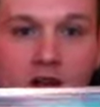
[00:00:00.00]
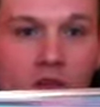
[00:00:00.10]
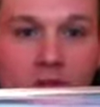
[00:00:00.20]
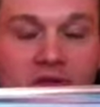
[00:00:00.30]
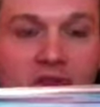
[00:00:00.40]

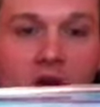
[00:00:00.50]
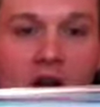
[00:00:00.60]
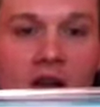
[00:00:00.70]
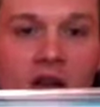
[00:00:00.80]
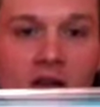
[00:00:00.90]
There was
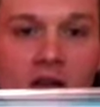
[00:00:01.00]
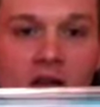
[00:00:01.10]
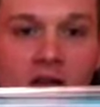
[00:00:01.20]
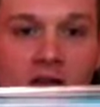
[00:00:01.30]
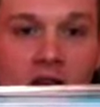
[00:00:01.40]
none
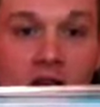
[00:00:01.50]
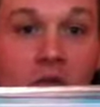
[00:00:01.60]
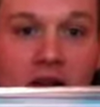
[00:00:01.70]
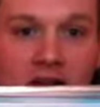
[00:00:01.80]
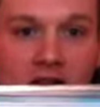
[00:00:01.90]
that are
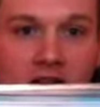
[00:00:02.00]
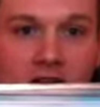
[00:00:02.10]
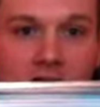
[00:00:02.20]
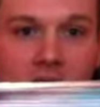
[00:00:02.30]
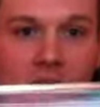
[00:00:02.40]
graded.
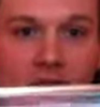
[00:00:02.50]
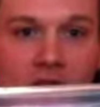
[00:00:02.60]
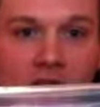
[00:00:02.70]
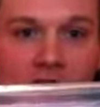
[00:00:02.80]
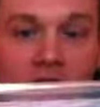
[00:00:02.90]

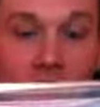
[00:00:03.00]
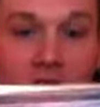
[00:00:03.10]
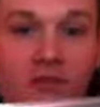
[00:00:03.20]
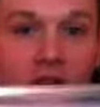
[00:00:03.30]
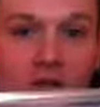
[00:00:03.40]
So
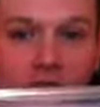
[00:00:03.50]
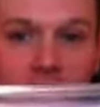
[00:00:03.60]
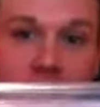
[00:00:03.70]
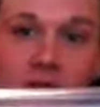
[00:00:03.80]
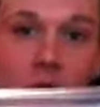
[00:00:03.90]
these are
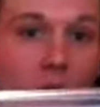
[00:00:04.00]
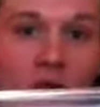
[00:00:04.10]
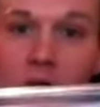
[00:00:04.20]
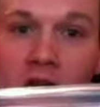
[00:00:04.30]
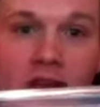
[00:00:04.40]
the
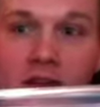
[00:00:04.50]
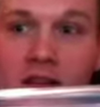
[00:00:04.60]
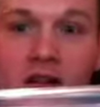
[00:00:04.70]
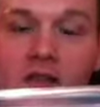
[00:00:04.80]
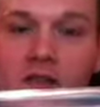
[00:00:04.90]
only ones out
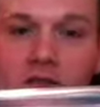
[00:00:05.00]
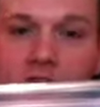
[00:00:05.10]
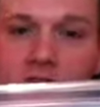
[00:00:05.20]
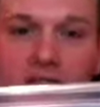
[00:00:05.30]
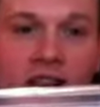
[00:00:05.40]
there,
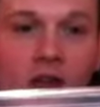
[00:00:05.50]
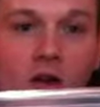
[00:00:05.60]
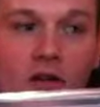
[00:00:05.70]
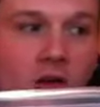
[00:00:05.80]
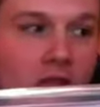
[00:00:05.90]
just like that
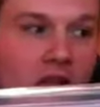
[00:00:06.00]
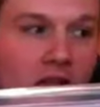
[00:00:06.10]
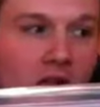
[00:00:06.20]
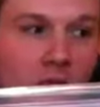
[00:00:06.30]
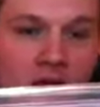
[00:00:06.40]
earlier with that
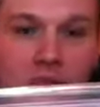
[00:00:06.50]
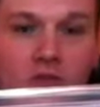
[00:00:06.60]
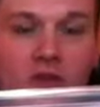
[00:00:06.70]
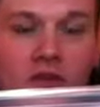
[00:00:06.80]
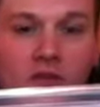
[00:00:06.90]
Dylan
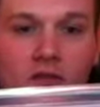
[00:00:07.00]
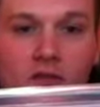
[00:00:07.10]
Maples.